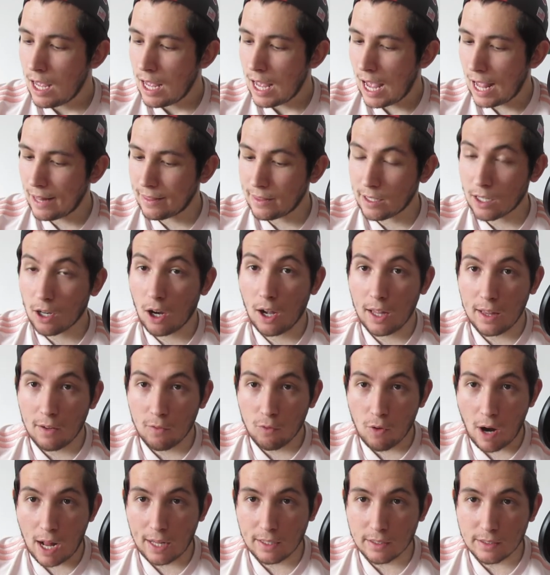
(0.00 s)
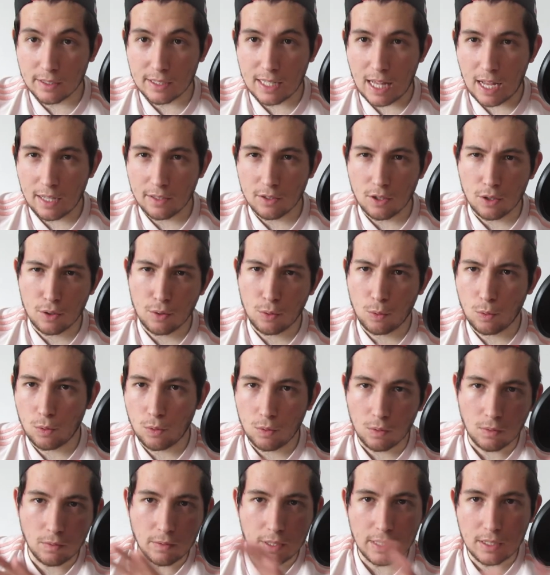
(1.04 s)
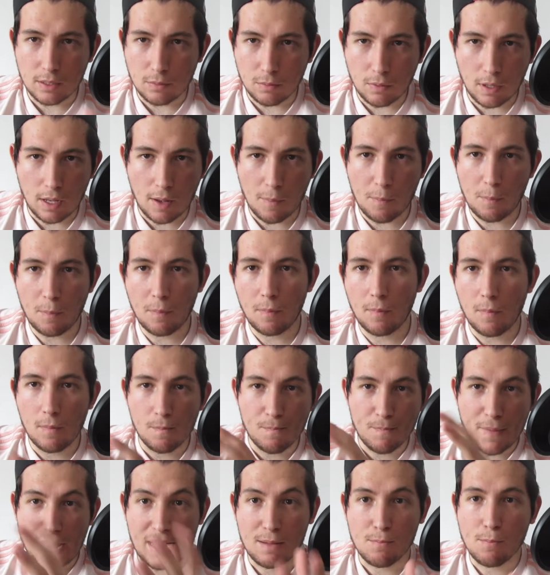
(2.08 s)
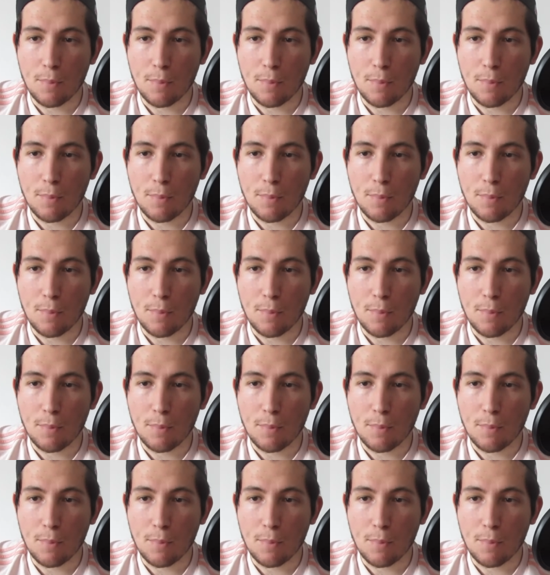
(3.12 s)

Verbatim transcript: and the guy that runs London, or is a main